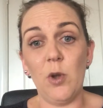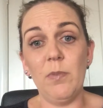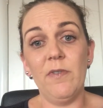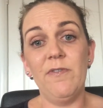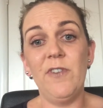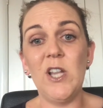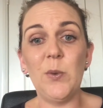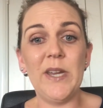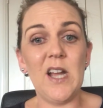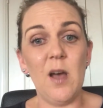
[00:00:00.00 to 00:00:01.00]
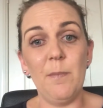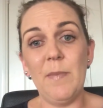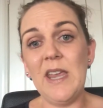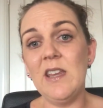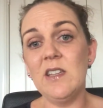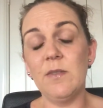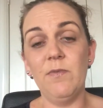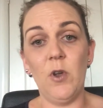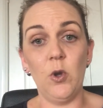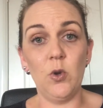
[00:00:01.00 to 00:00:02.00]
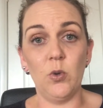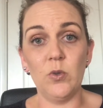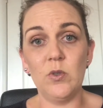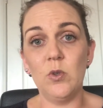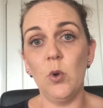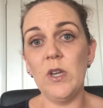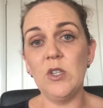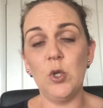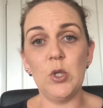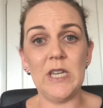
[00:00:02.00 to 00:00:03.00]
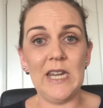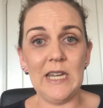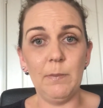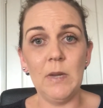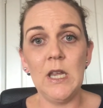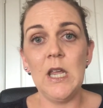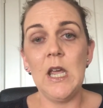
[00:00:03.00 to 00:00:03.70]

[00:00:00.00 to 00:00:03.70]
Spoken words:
group, following up, making some phone calls, talking to your team.